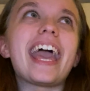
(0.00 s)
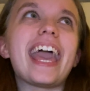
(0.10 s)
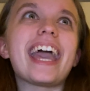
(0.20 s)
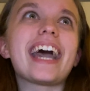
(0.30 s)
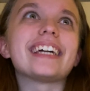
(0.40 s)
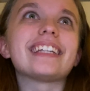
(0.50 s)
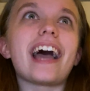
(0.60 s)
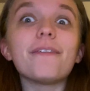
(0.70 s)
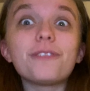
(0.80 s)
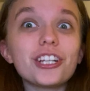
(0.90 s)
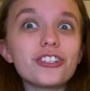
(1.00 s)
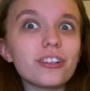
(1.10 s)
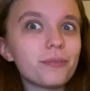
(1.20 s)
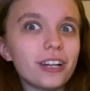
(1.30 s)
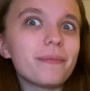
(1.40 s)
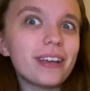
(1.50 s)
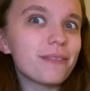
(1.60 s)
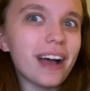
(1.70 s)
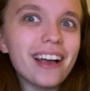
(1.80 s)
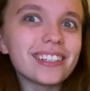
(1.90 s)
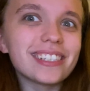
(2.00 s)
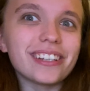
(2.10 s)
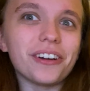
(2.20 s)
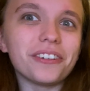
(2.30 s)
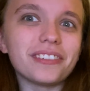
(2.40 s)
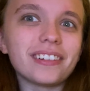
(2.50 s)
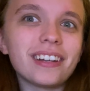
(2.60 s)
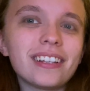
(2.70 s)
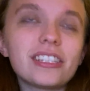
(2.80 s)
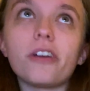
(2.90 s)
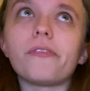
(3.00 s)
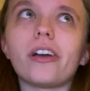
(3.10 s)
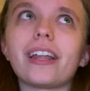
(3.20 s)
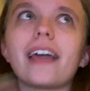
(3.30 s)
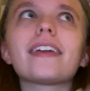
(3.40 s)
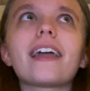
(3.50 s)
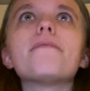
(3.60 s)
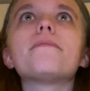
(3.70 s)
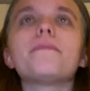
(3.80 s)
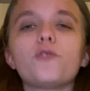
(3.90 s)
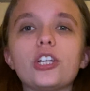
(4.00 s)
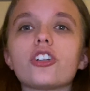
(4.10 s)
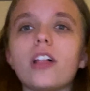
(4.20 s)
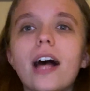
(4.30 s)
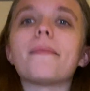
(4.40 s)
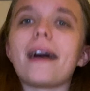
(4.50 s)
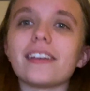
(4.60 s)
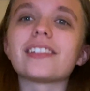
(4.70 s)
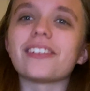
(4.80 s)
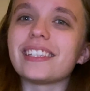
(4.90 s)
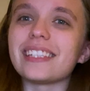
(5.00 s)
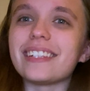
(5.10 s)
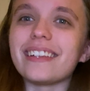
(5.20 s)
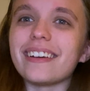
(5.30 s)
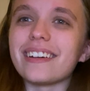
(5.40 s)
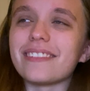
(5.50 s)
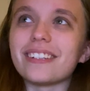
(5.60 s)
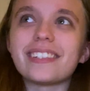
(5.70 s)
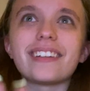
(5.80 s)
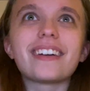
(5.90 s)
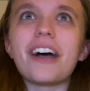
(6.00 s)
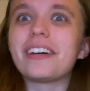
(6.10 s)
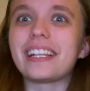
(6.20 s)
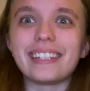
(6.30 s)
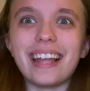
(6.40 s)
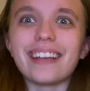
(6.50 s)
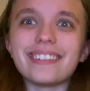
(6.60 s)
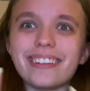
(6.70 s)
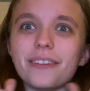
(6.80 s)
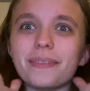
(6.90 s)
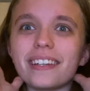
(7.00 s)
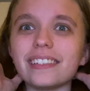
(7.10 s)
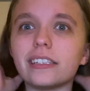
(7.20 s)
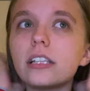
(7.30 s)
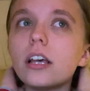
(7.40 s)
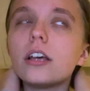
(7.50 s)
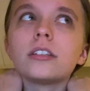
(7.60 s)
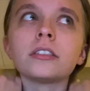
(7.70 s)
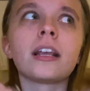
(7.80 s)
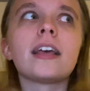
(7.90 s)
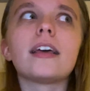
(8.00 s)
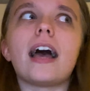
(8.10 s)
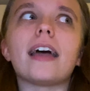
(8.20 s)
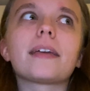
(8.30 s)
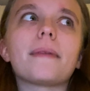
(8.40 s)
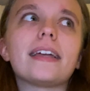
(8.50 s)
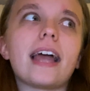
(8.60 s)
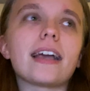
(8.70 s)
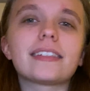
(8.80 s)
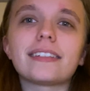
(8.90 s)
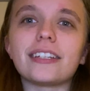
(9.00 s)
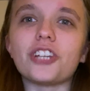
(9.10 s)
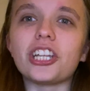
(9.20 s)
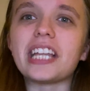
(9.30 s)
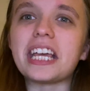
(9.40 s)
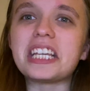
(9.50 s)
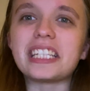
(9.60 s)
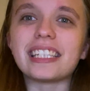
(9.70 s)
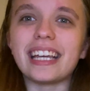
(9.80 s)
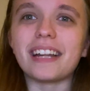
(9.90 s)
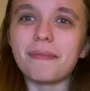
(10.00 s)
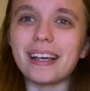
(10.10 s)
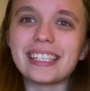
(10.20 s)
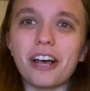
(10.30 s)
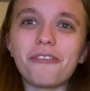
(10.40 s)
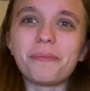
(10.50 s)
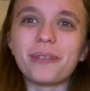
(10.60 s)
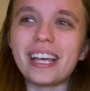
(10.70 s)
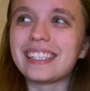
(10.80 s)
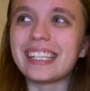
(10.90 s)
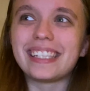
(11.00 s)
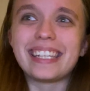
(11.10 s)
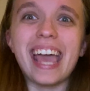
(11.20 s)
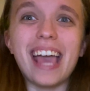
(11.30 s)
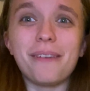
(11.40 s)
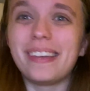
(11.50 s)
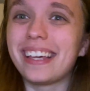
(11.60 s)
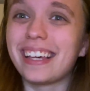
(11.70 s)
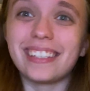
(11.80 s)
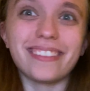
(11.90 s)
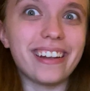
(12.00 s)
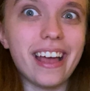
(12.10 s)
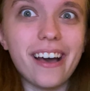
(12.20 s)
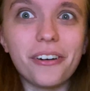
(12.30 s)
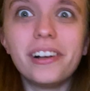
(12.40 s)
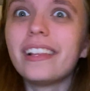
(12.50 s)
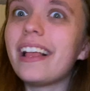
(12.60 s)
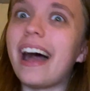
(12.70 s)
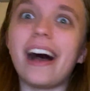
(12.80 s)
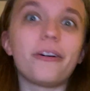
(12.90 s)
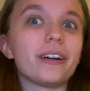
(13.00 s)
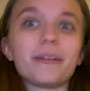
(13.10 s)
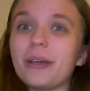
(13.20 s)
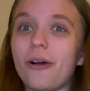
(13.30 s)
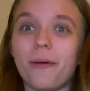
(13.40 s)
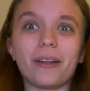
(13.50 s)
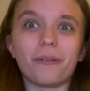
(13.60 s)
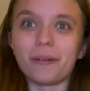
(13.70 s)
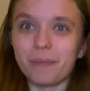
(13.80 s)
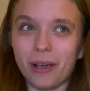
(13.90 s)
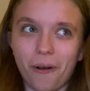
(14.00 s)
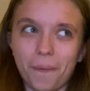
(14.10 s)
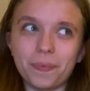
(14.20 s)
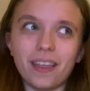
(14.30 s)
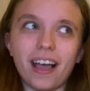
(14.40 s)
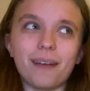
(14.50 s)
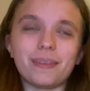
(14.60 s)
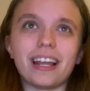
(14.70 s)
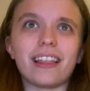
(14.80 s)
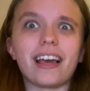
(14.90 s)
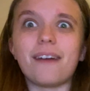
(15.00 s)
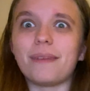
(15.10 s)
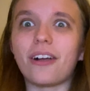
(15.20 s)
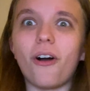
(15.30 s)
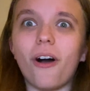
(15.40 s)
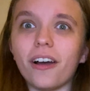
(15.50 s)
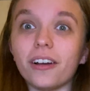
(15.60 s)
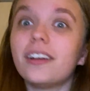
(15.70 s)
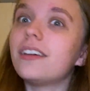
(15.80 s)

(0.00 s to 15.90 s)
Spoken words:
And I've reached a pretty big milestone so far, and I think I've reached a lot of milestones this year, and we're still going into next year, because I think my next agenda is getting myself a place to stay, because right now, I don't want to be home, and now that I have my car,